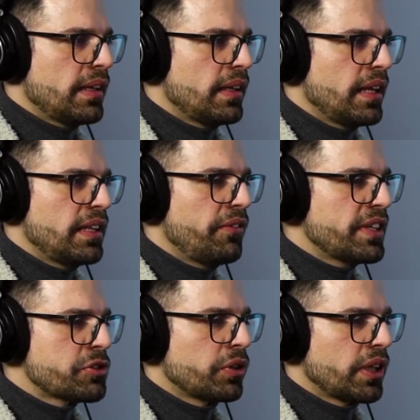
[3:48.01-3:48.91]

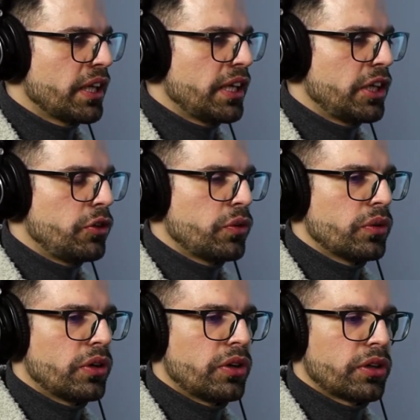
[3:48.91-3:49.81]
individual EQ
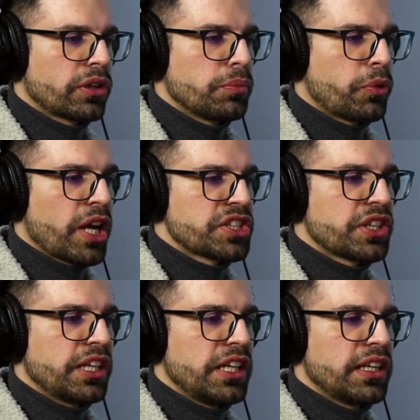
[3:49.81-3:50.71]
or compression
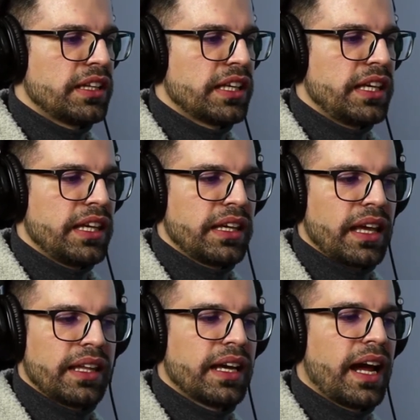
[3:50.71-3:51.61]
here in the kick
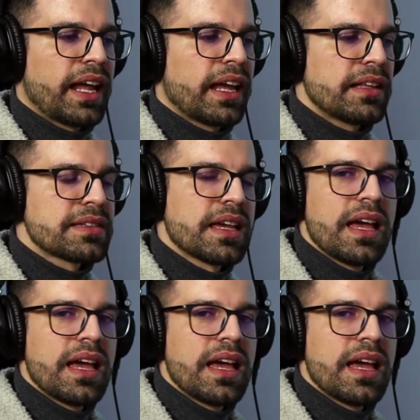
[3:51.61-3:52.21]
and the hi-hats.